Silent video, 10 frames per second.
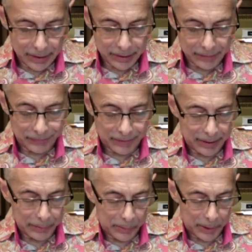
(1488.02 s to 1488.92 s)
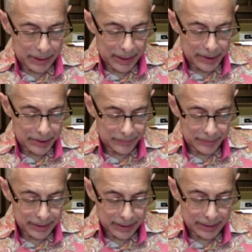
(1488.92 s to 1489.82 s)
find one edge of the
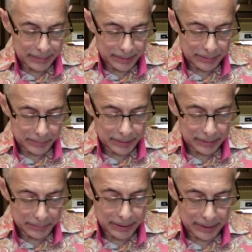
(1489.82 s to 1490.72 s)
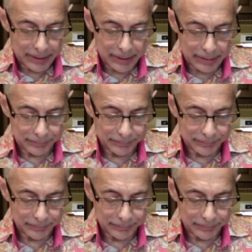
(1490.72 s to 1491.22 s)
segment where the